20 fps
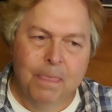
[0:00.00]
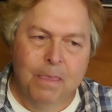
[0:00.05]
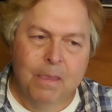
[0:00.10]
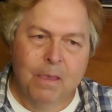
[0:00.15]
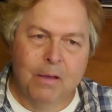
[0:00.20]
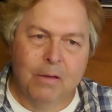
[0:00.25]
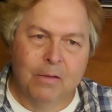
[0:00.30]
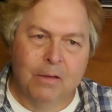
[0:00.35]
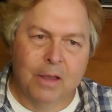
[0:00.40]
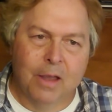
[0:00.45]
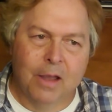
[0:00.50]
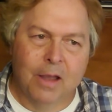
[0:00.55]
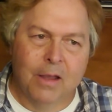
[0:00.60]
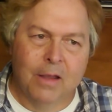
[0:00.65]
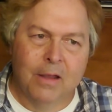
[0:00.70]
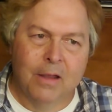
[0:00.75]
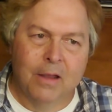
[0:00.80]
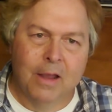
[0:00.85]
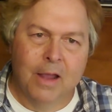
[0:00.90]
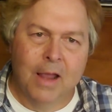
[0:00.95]

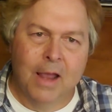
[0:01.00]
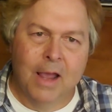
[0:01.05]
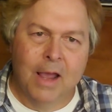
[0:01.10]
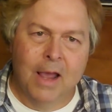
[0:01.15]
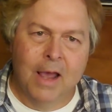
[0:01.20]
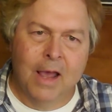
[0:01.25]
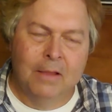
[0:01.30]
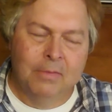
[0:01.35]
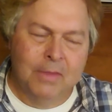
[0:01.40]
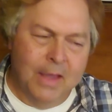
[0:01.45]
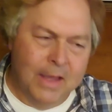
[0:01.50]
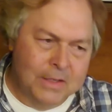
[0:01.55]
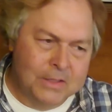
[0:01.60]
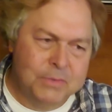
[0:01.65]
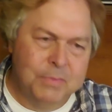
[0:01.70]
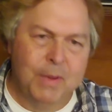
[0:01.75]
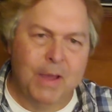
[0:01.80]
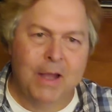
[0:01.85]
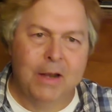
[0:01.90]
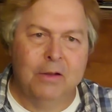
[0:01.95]
Okay, and they
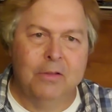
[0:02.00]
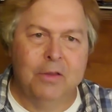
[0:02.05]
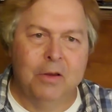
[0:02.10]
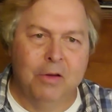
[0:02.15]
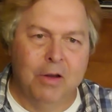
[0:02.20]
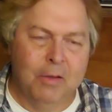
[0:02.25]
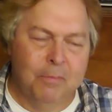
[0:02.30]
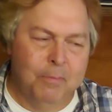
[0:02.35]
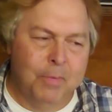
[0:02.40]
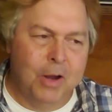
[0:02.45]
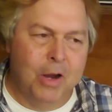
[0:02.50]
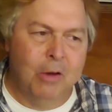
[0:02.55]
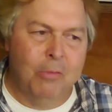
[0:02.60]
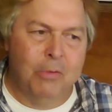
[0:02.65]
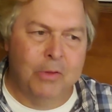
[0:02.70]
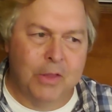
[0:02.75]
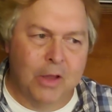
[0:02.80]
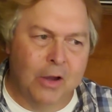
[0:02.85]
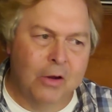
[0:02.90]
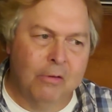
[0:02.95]
expanded their empire
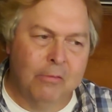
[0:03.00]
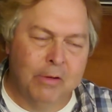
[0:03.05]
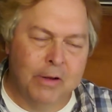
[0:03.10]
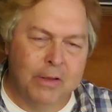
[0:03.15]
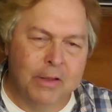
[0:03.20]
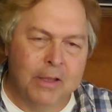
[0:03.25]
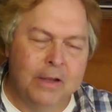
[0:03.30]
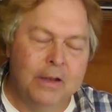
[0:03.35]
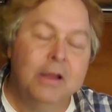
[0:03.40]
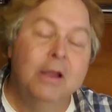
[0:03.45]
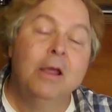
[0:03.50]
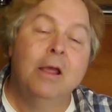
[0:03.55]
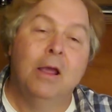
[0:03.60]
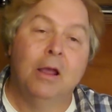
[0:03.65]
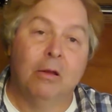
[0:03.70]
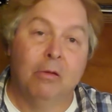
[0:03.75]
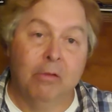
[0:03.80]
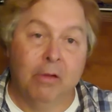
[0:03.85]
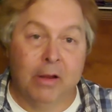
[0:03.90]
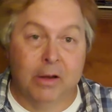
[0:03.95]
with Hungary then
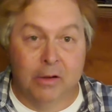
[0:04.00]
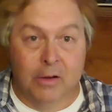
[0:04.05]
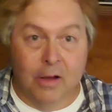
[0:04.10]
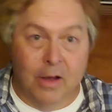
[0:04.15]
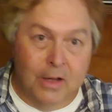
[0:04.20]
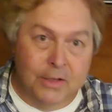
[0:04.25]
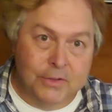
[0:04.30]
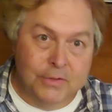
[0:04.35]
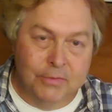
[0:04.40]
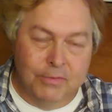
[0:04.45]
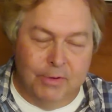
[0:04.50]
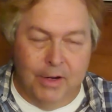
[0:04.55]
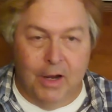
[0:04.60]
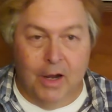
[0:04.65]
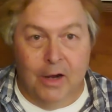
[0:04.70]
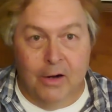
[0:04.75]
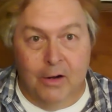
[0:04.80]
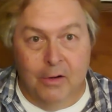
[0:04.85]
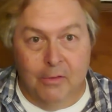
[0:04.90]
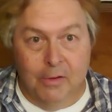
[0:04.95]
and created
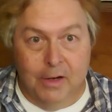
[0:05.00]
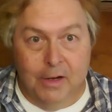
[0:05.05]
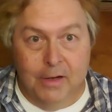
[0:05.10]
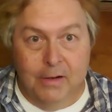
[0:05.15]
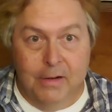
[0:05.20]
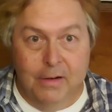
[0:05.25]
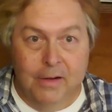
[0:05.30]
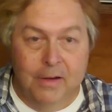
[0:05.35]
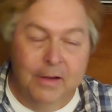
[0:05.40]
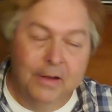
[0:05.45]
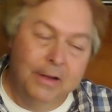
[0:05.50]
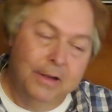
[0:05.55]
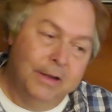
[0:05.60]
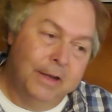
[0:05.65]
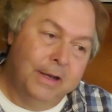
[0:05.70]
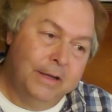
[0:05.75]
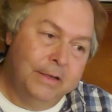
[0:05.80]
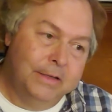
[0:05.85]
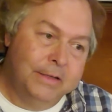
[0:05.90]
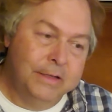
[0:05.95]
Austria-Hungary in
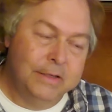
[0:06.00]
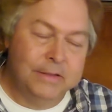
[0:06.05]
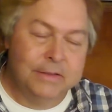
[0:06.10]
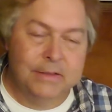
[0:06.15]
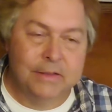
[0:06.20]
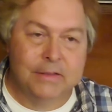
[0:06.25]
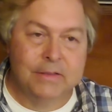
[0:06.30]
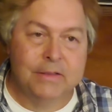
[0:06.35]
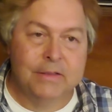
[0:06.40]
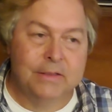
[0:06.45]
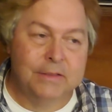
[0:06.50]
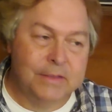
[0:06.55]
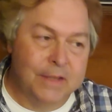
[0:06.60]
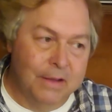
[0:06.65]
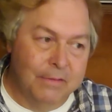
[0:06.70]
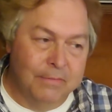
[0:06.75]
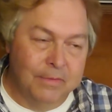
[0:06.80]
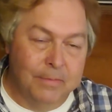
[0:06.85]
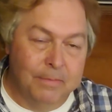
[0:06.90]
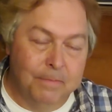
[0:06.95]

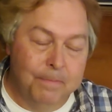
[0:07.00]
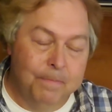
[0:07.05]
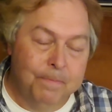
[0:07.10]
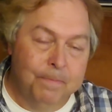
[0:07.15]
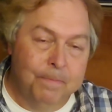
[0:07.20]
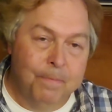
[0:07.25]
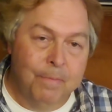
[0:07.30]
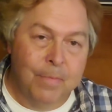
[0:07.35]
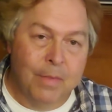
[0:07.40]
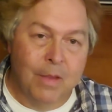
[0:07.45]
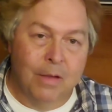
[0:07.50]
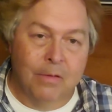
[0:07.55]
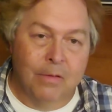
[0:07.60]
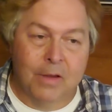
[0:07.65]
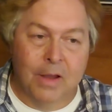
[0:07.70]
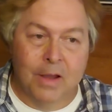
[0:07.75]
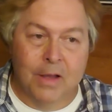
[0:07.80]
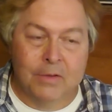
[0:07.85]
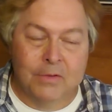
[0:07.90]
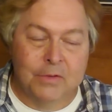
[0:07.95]
1867.
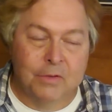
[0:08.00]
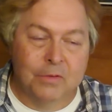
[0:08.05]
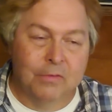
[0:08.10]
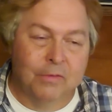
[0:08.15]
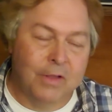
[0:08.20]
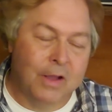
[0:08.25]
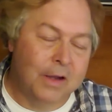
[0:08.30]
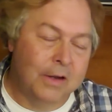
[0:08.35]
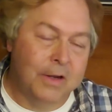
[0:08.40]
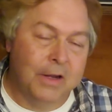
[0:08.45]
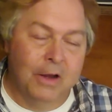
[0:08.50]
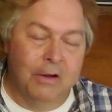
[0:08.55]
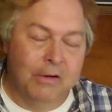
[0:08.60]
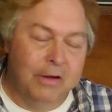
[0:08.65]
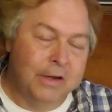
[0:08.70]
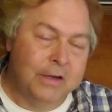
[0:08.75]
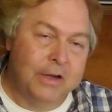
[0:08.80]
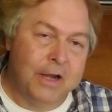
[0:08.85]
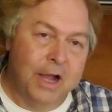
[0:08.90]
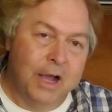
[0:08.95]
Okay, sort of the
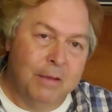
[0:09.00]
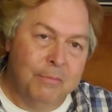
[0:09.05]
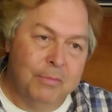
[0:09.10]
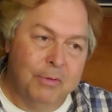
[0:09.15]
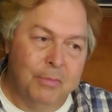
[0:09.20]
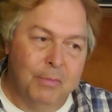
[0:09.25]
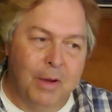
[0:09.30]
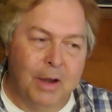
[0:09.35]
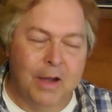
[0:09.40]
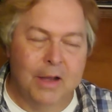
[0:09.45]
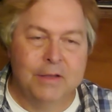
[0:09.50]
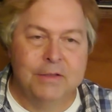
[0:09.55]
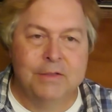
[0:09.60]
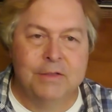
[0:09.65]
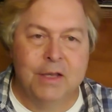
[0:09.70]
Hungarian Compromise.